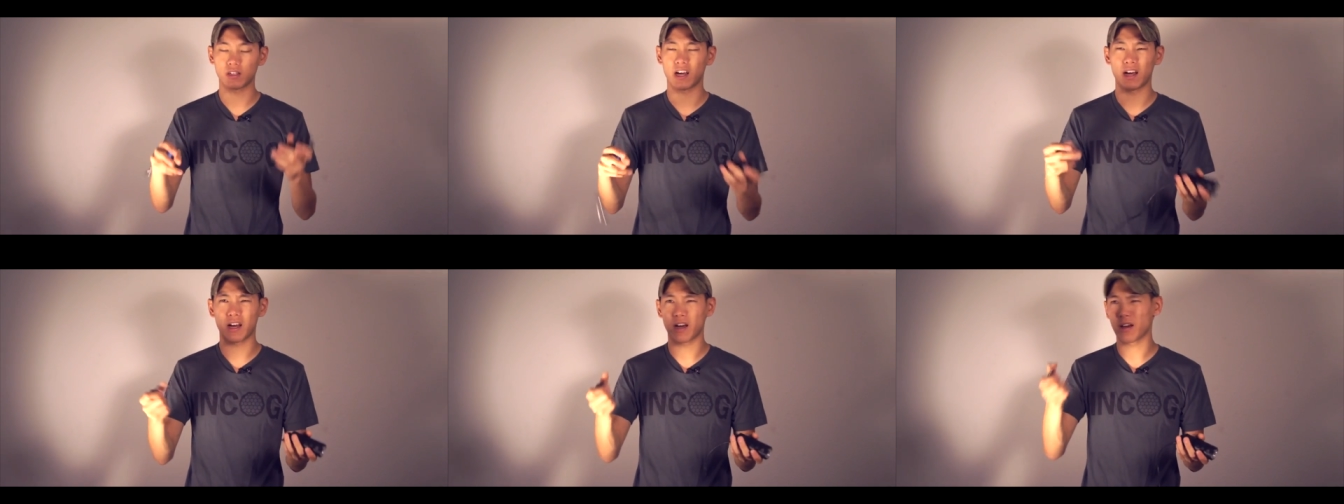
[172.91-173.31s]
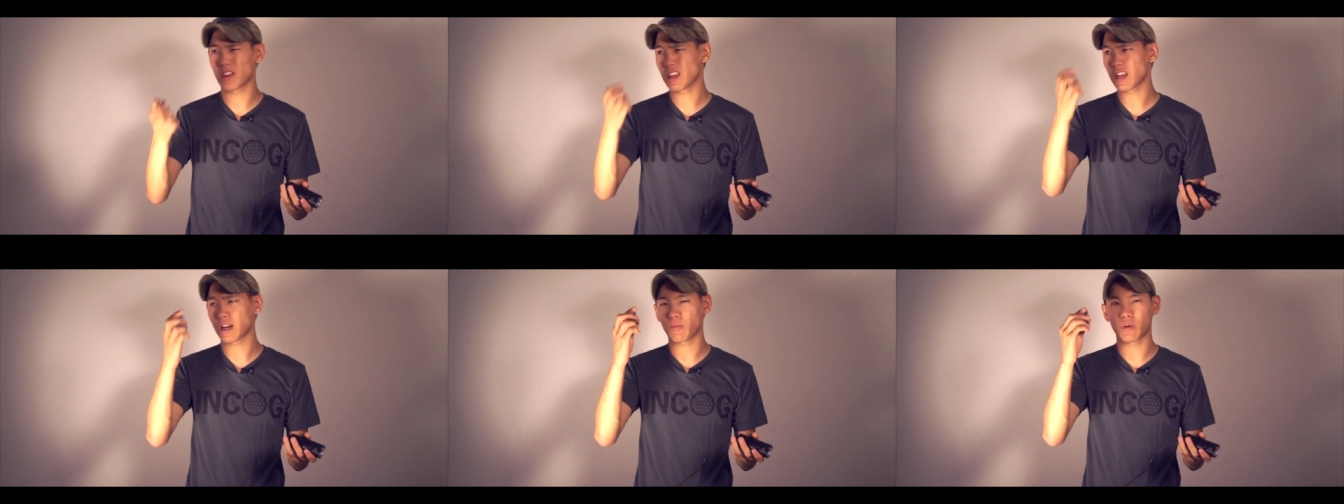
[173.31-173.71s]
Uh, I
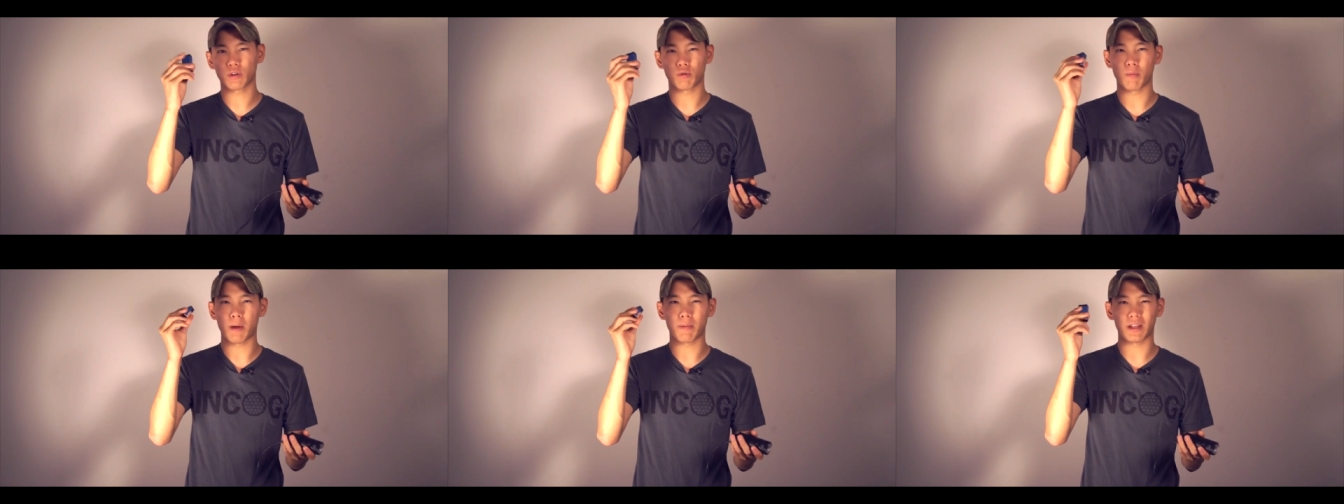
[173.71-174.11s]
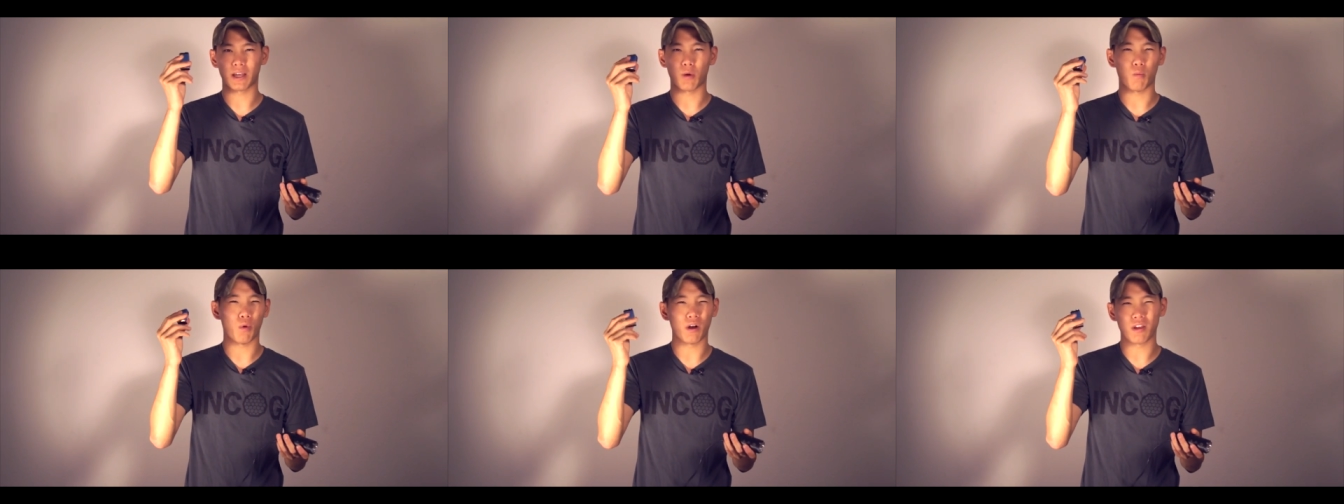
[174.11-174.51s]
think I went through maybe
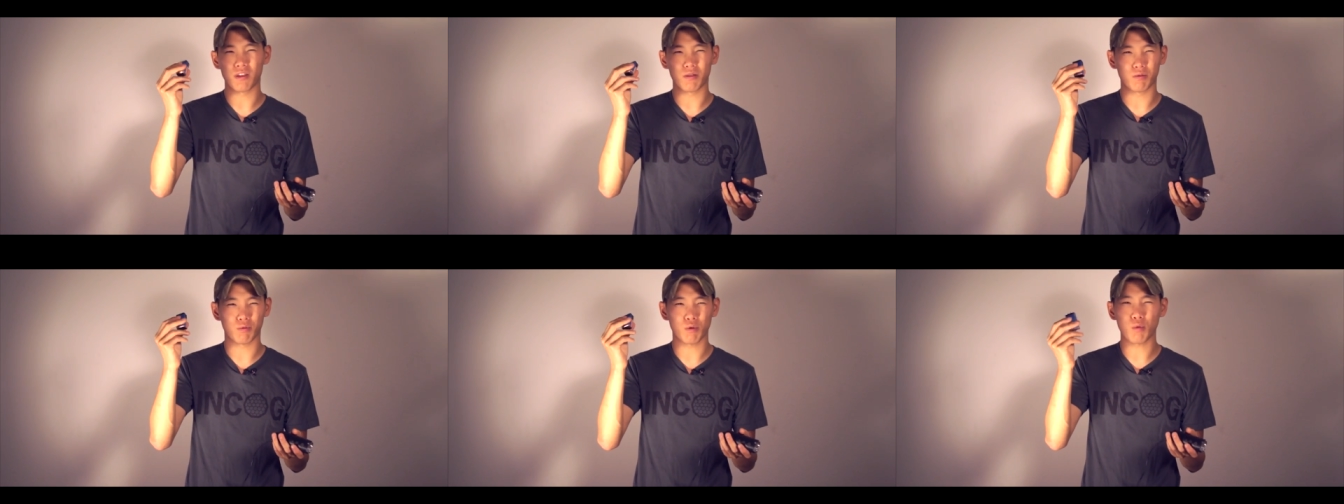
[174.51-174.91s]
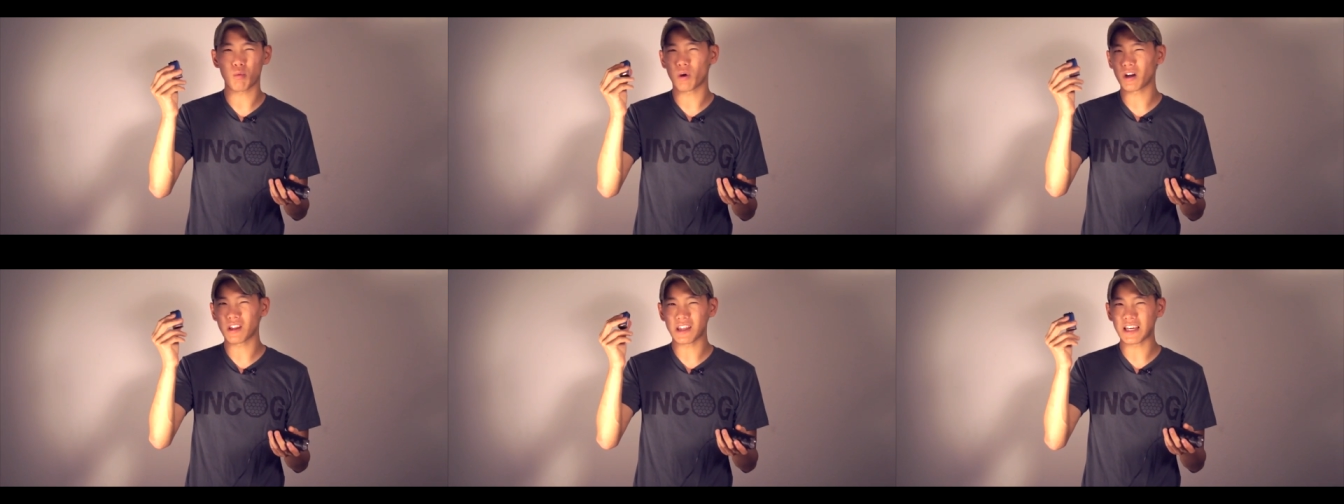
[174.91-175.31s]
like one through
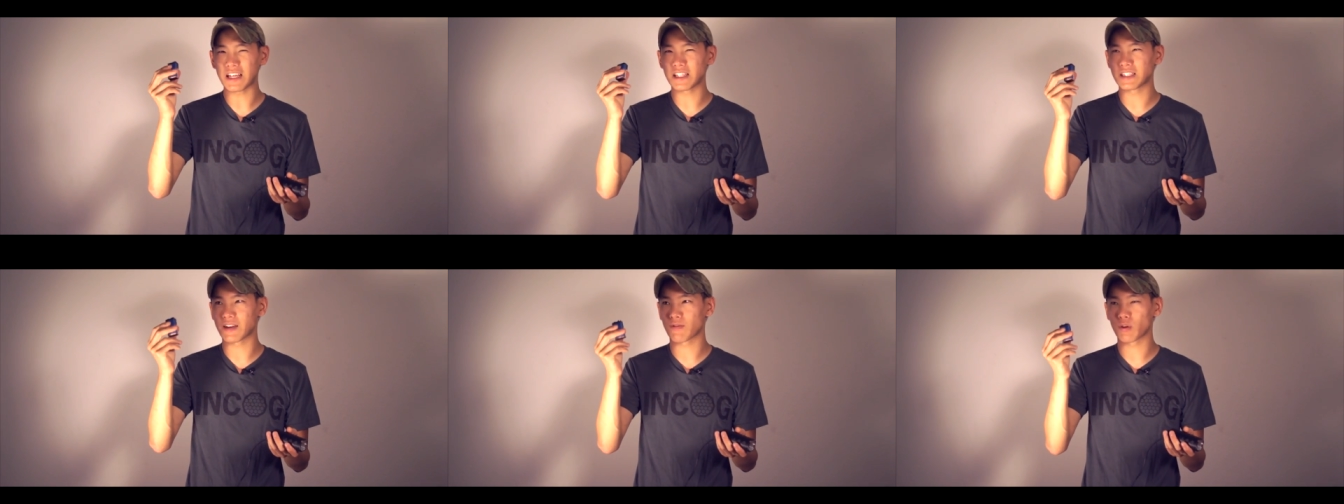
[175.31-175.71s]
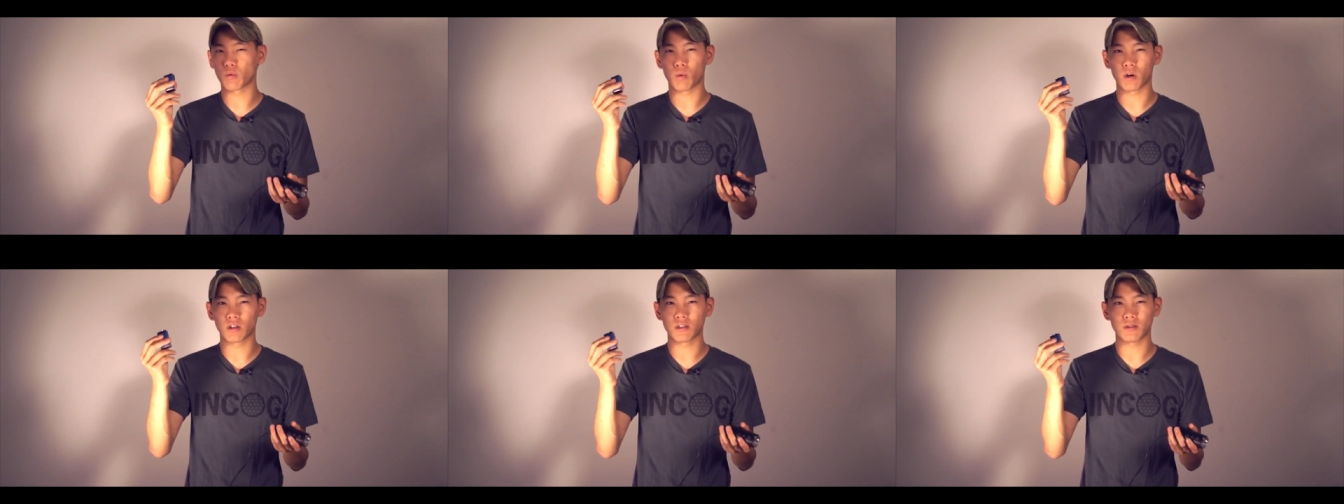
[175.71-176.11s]
one of these every
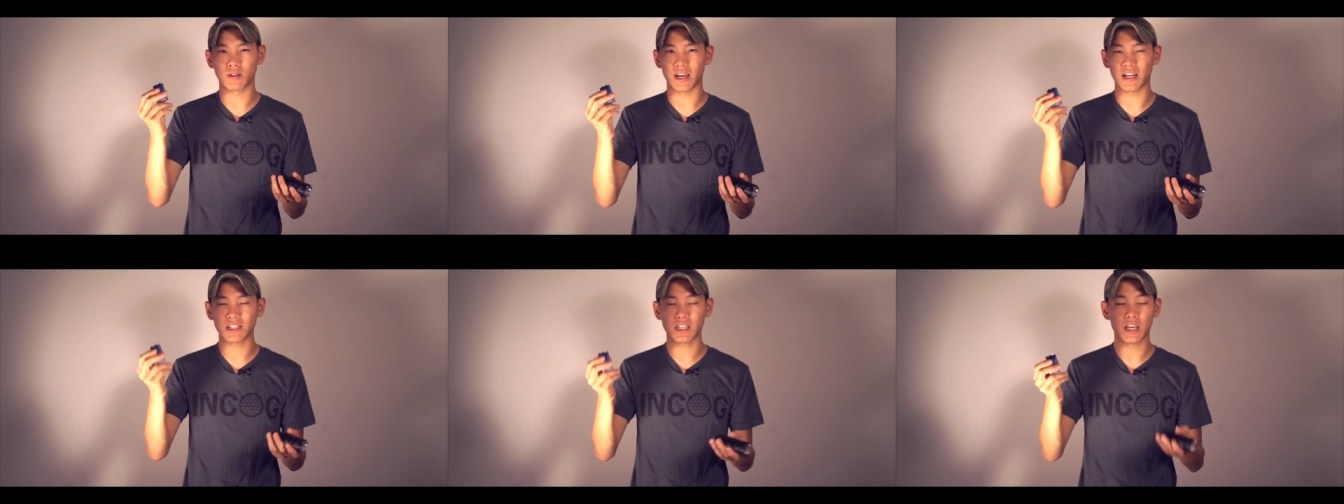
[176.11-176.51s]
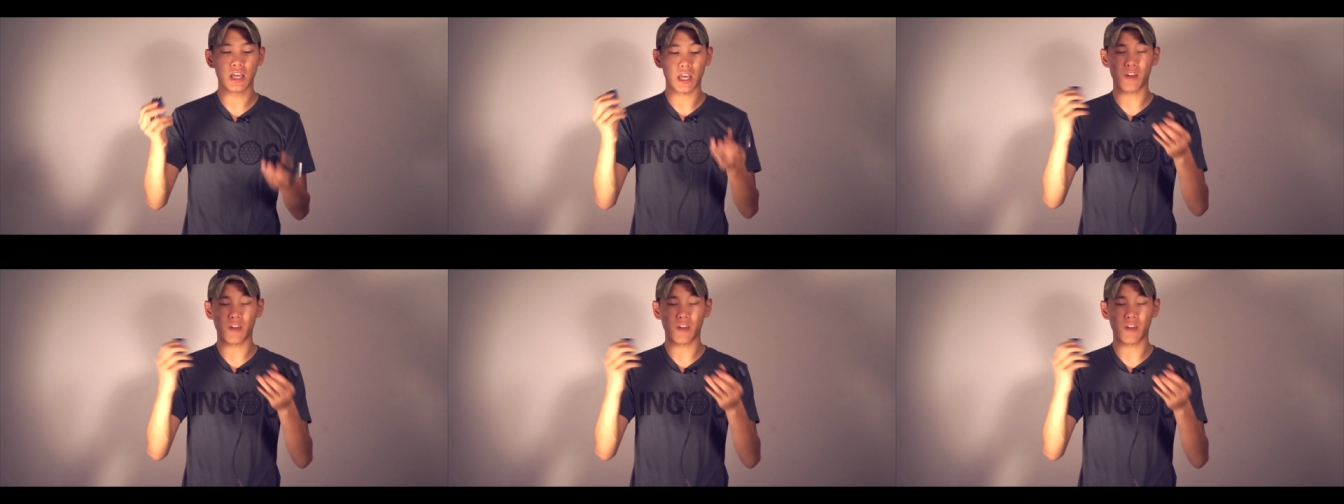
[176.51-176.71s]
one or two days.